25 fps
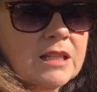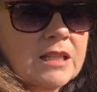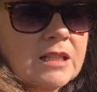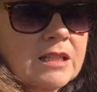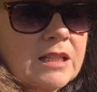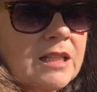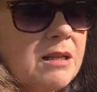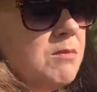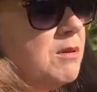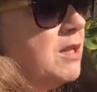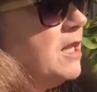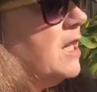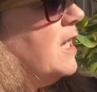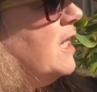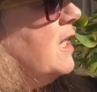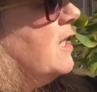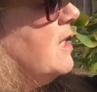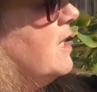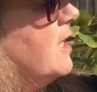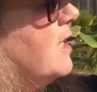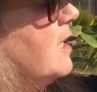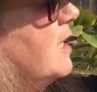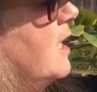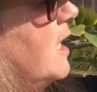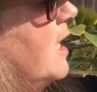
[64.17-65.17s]
the lemonade
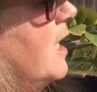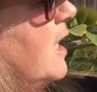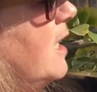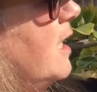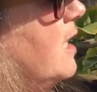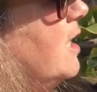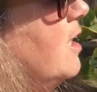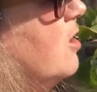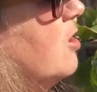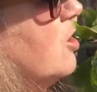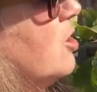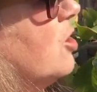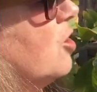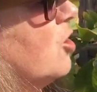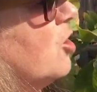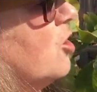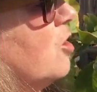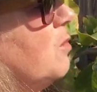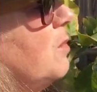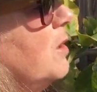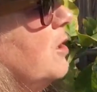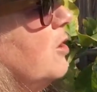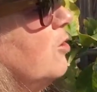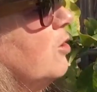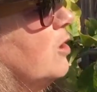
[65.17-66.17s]
today. So you're going to
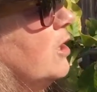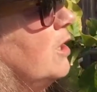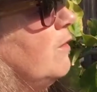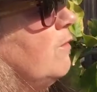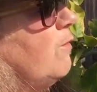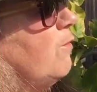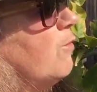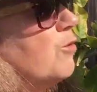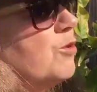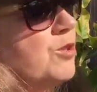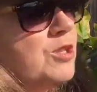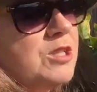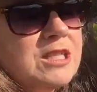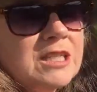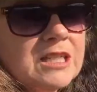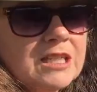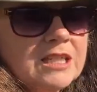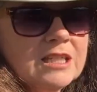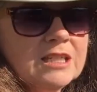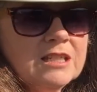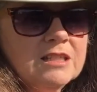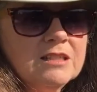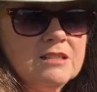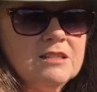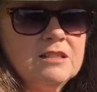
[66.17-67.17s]
be looking for the
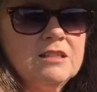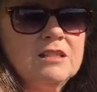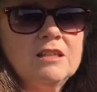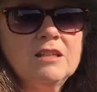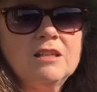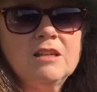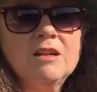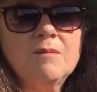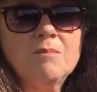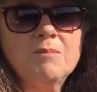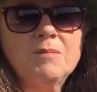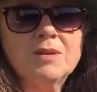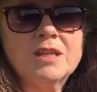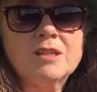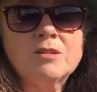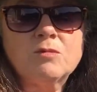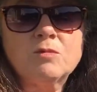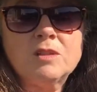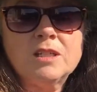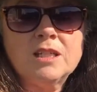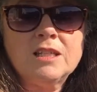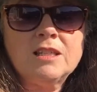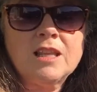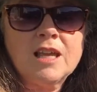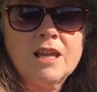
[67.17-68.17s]
skins, because we
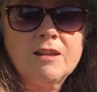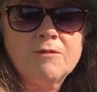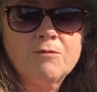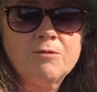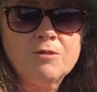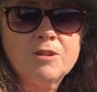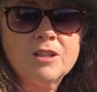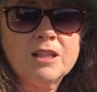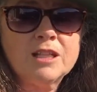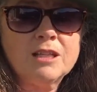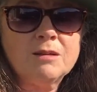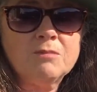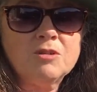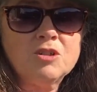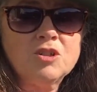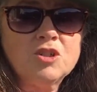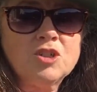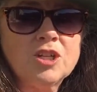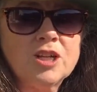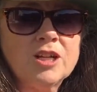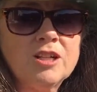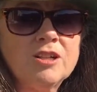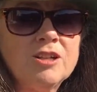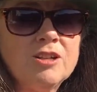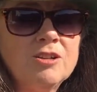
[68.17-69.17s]
need that for the
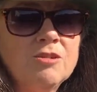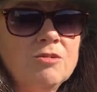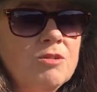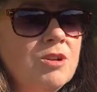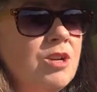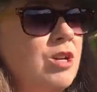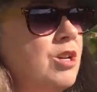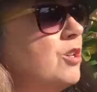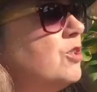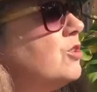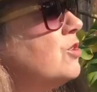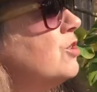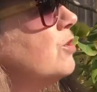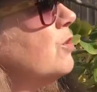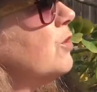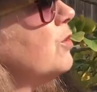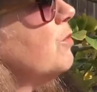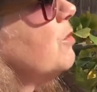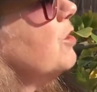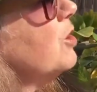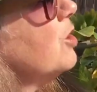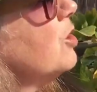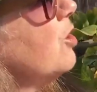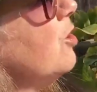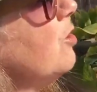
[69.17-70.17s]
limoncello. So I'm going
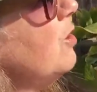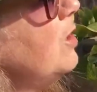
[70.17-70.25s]
to go